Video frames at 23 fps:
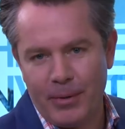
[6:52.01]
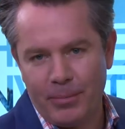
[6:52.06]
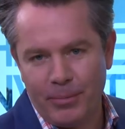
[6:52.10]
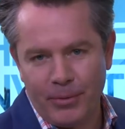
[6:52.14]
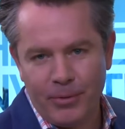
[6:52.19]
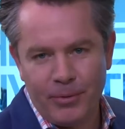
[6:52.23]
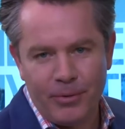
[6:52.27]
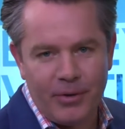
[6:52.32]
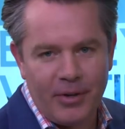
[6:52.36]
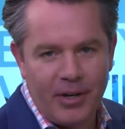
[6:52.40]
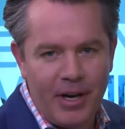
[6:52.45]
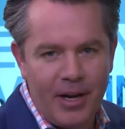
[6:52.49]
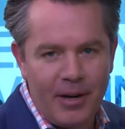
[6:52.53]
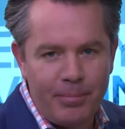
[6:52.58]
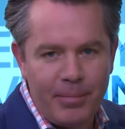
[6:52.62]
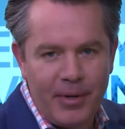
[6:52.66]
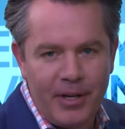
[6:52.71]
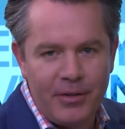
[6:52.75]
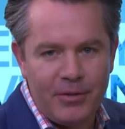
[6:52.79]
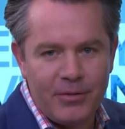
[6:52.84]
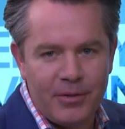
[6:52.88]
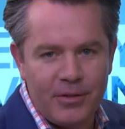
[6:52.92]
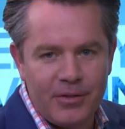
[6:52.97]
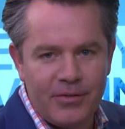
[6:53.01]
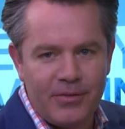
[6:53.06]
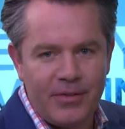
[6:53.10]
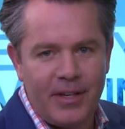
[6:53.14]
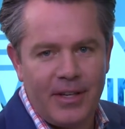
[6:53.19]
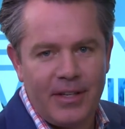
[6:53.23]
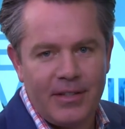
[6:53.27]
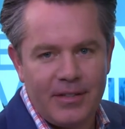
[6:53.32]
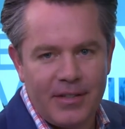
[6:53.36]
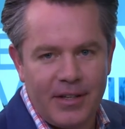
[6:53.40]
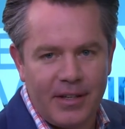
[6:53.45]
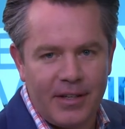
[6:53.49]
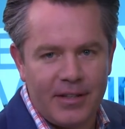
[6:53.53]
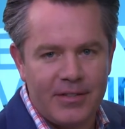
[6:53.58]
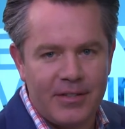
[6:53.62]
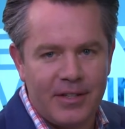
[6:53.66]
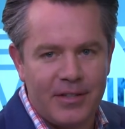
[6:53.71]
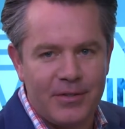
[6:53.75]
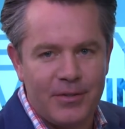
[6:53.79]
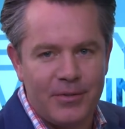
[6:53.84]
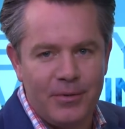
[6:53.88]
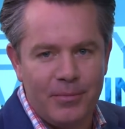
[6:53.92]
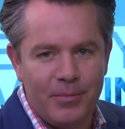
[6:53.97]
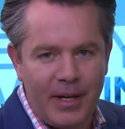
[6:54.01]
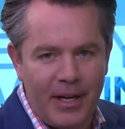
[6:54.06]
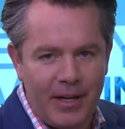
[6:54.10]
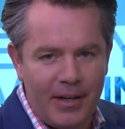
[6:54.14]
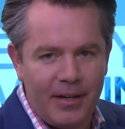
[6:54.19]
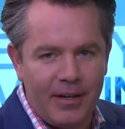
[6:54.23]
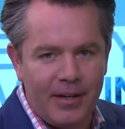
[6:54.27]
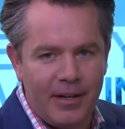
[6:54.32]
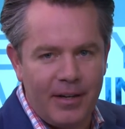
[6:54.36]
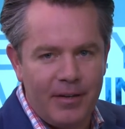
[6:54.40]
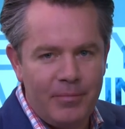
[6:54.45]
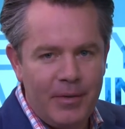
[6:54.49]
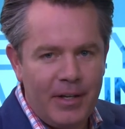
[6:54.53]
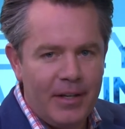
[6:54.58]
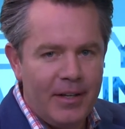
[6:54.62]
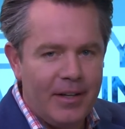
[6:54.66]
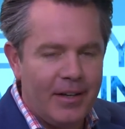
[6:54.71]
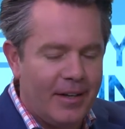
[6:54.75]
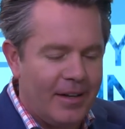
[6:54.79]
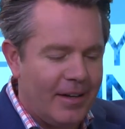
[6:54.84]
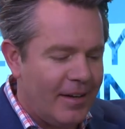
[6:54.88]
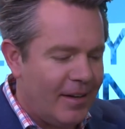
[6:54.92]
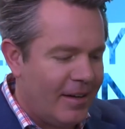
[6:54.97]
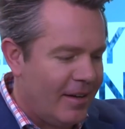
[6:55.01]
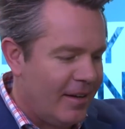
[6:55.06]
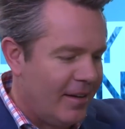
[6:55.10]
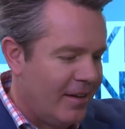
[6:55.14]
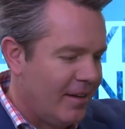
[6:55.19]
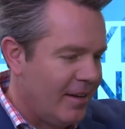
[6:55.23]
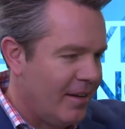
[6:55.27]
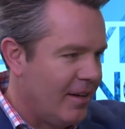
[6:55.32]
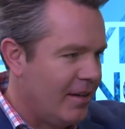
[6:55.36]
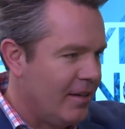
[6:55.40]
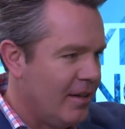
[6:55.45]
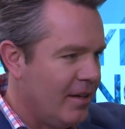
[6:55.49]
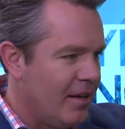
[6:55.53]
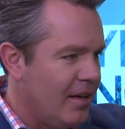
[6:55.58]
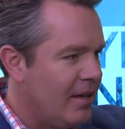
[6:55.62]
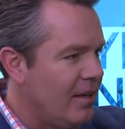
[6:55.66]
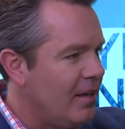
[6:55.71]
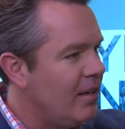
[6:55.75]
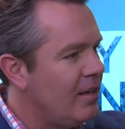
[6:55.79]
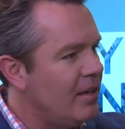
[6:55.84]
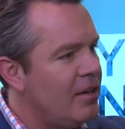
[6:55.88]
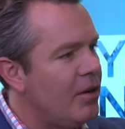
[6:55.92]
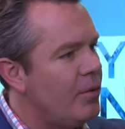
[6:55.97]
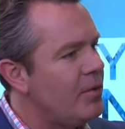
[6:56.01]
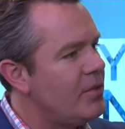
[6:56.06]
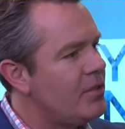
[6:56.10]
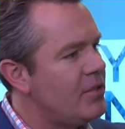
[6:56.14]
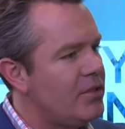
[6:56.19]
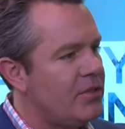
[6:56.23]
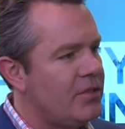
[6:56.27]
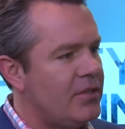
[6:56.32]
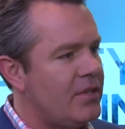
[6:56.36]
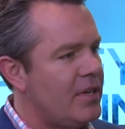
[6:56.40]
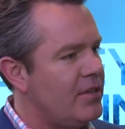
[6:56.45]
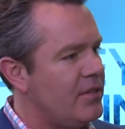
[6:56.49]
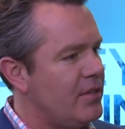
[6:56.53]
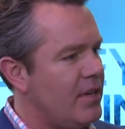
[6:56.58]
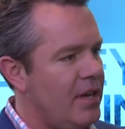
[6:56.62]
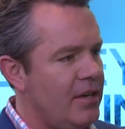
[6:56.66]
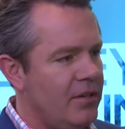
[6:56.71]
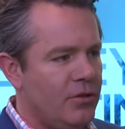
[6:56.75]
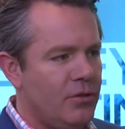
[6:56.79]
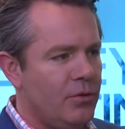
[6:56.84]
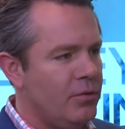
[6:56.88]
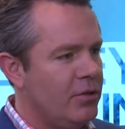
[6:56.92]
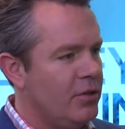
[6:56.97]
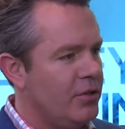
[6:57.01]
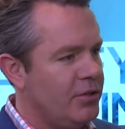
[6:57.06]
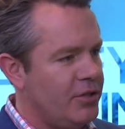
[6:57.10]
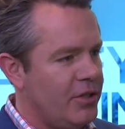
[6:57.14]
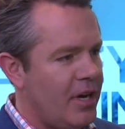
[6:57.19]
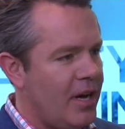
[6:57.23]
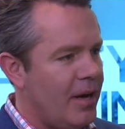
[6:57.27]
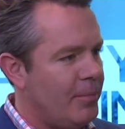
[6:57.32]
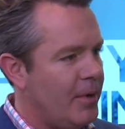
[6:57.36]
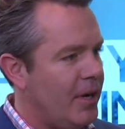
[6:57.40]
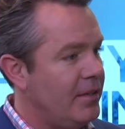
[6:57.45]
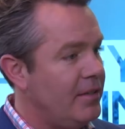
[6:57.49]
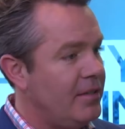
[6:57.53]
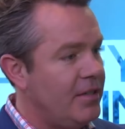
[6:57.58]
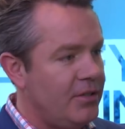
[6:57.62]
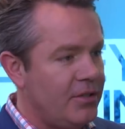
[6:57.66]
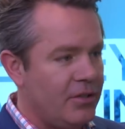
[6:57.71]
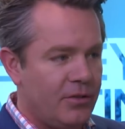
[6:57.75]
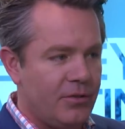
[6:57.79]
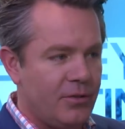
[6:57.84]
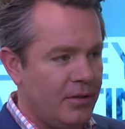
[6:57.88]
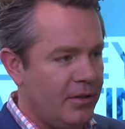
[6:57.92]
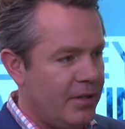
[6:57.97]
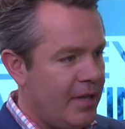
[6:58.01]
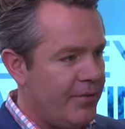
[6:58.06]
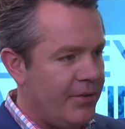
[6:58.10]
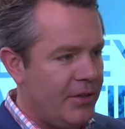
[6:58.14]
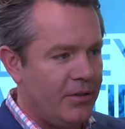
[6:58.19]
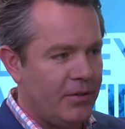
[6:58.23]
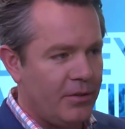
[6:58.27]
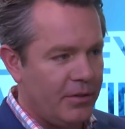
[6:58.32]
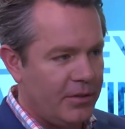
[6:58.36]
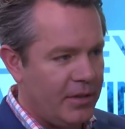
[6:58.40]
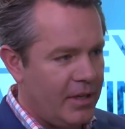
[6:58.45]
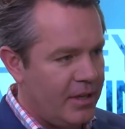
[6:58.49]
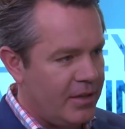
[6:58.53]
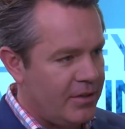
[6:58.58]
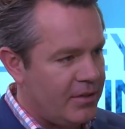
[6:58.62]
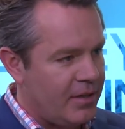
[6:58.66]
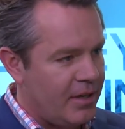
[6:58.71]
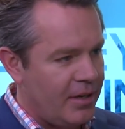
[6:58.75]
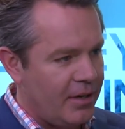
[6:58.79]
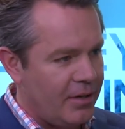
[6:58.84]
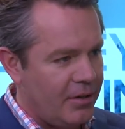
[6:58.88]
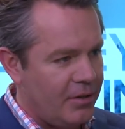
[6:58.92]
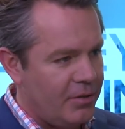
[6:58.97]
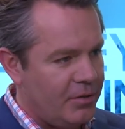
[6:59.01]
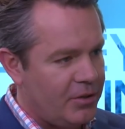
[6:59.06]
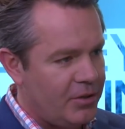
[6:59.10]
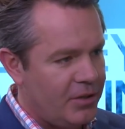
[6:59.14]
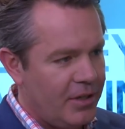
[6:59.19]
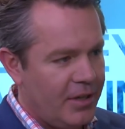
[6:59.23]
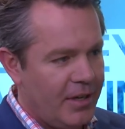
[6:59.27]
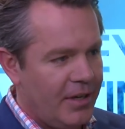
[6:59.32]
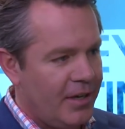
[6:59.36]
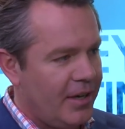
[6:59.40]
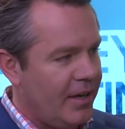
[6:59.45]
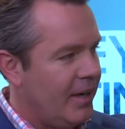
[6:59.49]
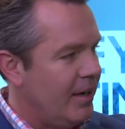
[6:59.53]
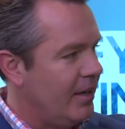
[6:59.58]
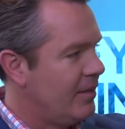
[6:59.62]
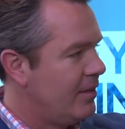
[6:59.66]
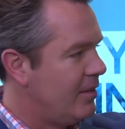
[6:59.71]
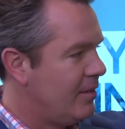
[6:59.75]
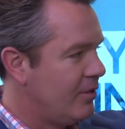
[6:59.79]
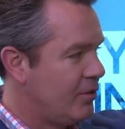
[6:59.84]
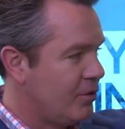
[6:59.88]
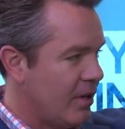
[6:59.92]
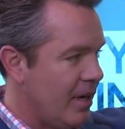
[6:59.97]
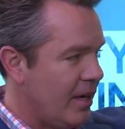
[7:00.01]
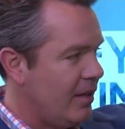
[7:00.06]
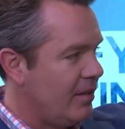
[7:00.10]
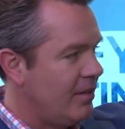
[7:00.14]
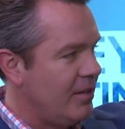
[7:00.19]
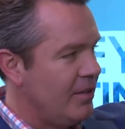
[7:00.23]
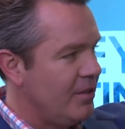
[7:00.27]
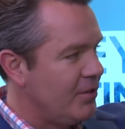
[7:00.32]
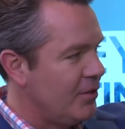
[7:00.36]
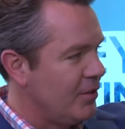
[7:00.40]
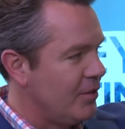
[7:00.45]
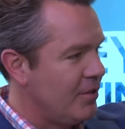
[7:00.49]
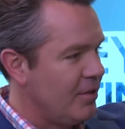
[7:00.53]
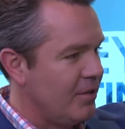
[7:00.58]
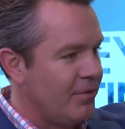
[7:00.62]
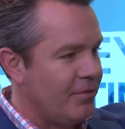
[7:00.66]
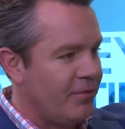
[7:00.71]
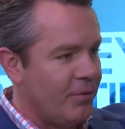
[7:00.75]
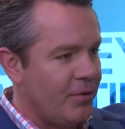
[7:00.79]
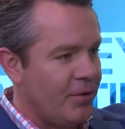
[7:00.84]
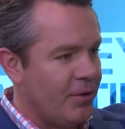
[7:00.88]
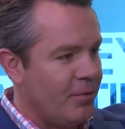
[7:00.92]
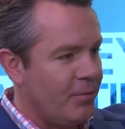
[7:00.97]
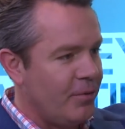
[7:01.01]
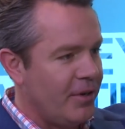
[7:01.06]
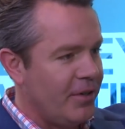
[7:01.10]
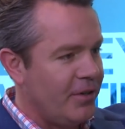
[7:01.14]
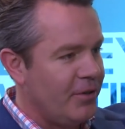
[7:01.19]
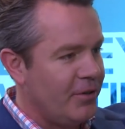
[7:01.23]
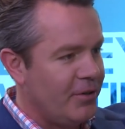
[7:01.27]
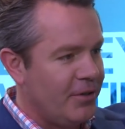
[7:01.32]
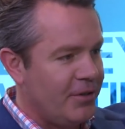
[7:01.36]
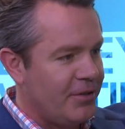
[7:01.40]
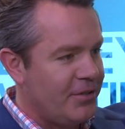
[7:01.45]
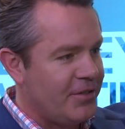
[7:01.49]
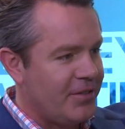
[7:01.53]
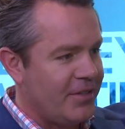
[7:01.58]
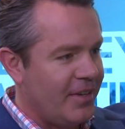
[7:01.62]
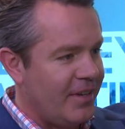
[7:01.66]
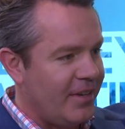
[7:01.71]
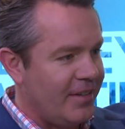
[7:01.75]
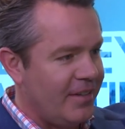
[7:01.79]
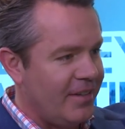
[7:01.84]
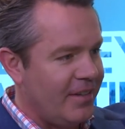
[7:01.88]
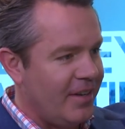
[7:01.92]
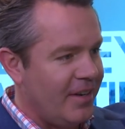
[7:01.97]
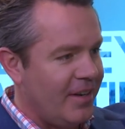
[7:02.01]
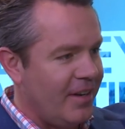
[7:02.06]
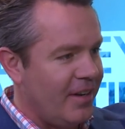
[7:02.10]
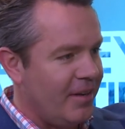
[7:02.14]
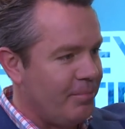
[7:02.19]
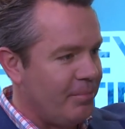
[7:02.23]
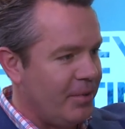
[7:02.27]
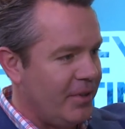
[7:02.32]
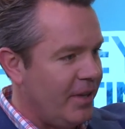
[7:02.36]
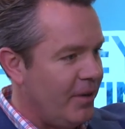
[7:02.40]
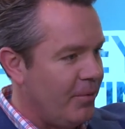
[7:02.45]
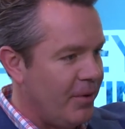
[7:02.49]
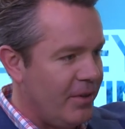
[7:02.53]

people who are not Patriots fans. I guess that's too bad I am. uh, and, and, and, he always just says, hey, do your job. I teach it to 11 year old kids that I coach. Yeah. I try to teach it to 41 year olds that, that I play